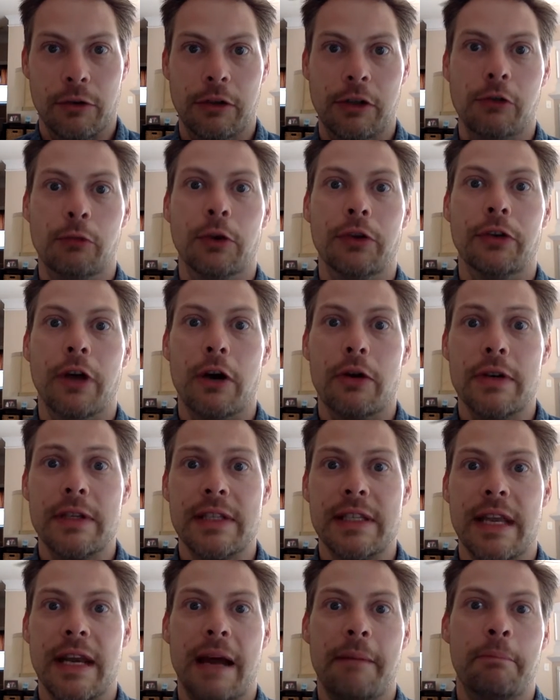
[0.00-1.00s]
You will notice
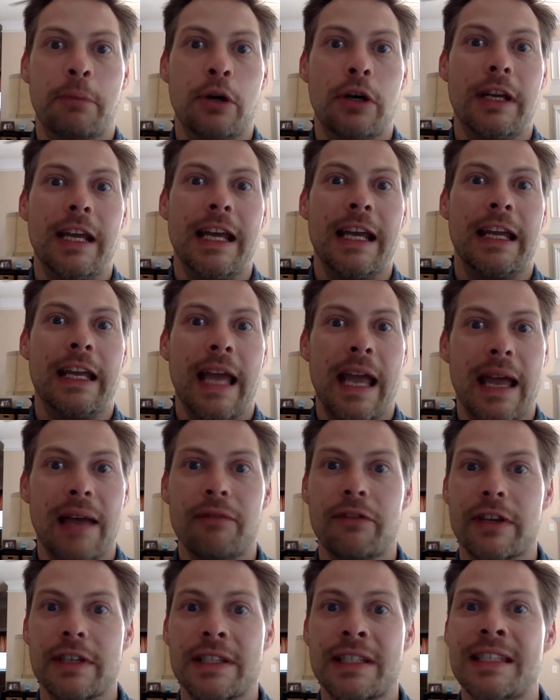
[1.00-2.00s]
that I put in
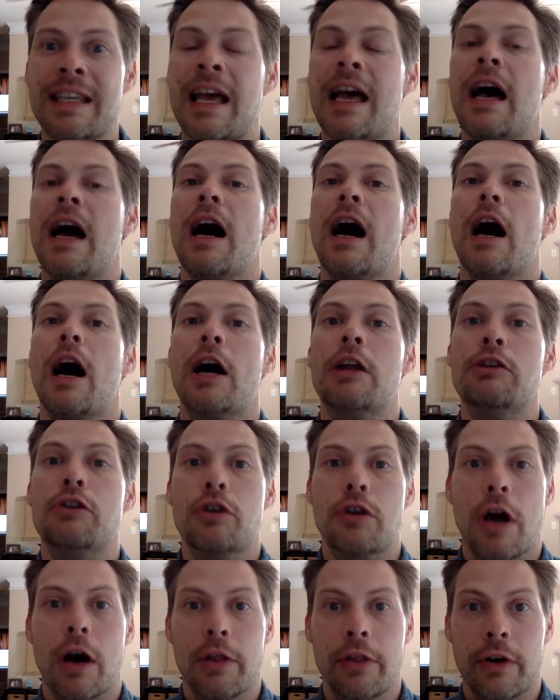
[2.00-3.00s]
Canvas
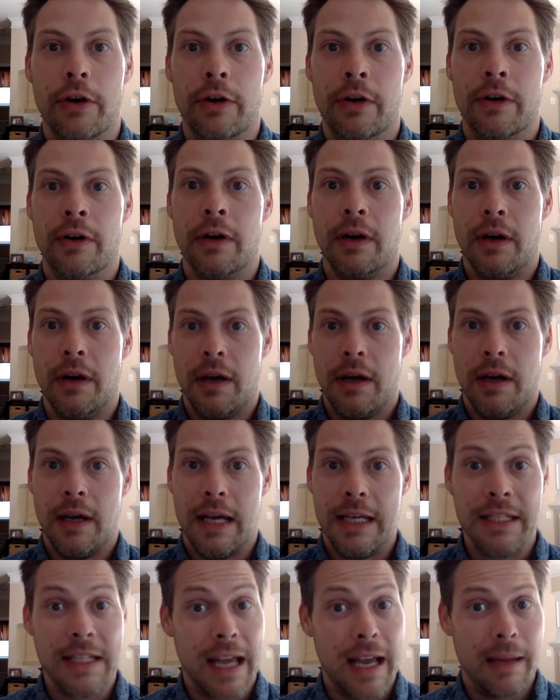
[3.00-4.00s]
another
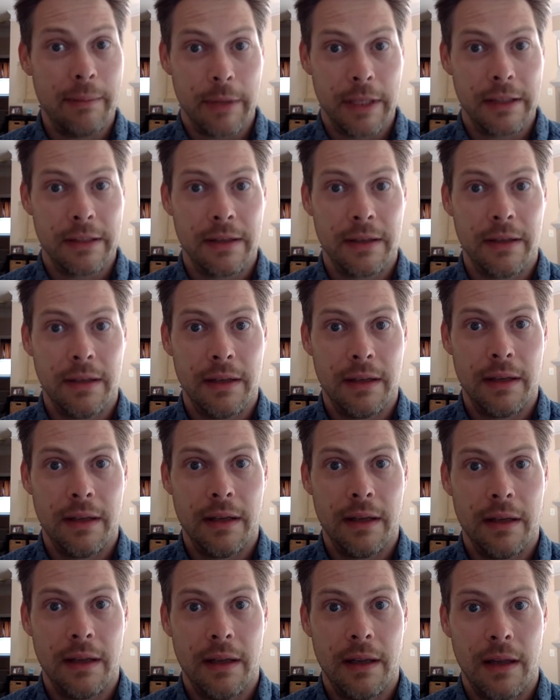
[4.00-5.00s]
assignment
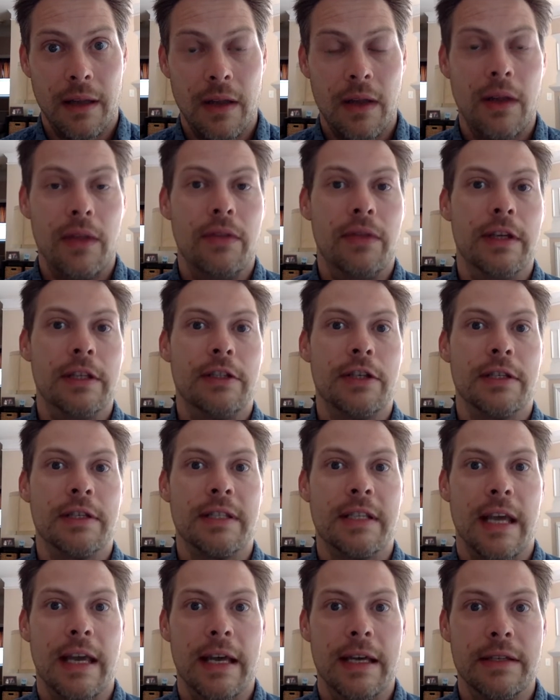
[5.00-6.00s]
that just
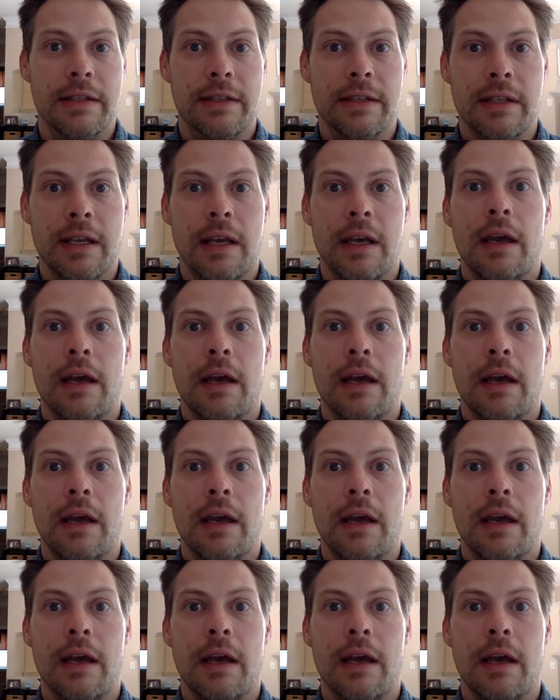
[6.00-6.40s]
says